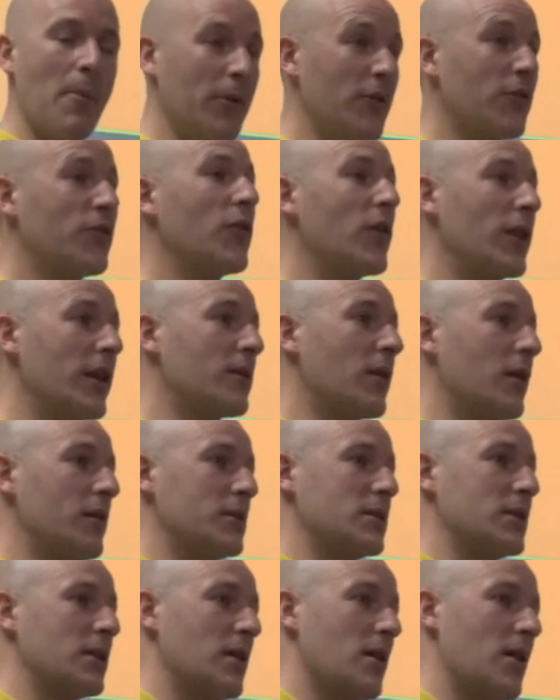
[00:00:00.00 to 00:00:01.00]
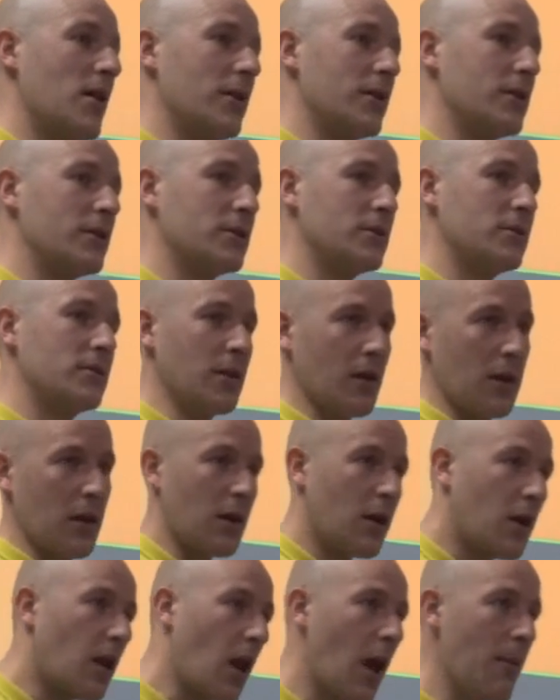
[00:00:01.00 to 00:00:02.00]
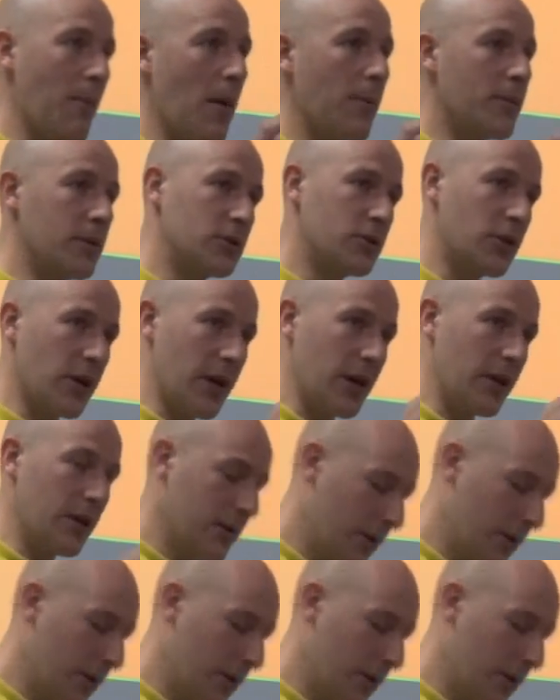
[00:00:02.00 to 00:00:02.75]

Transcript: up as fully grown cicadas, and they climb up the tree.